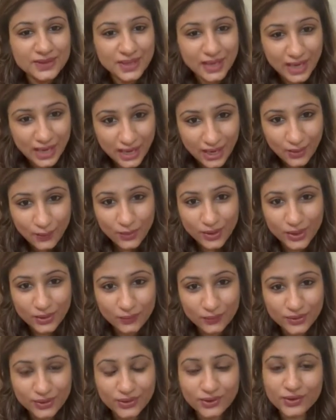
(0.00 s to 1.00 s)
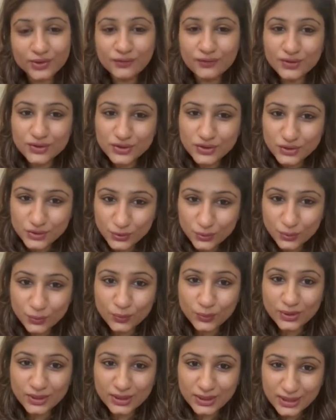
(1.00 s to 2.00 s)
However, we too
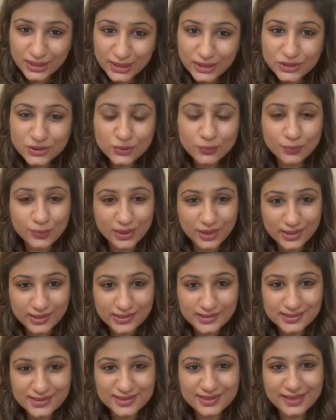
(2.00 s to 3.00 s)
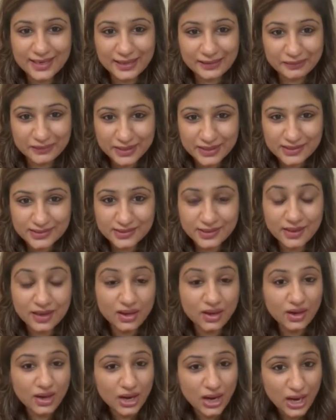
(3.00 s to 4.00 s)
need to pronounce it like this:
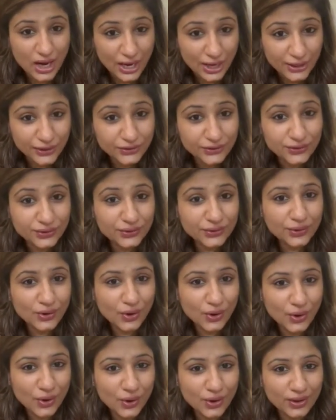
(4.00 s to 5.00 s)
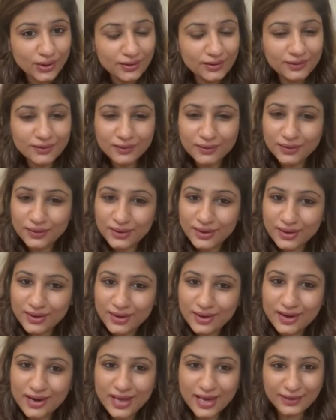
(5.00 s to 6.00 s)
either or,
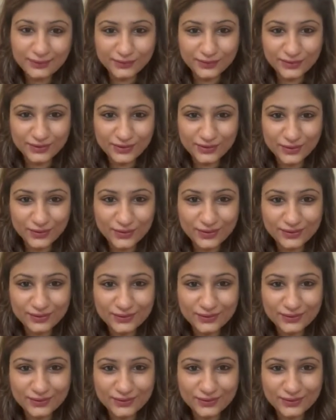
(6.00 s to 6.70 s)
neither nor.